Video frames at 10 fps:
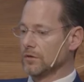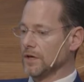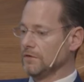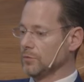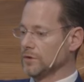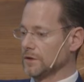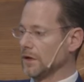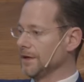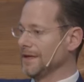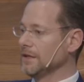but also the
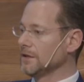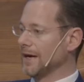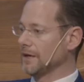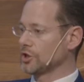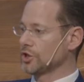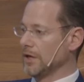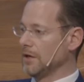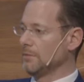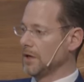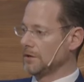opportunity and the
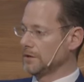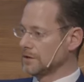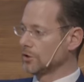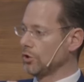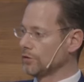fun that we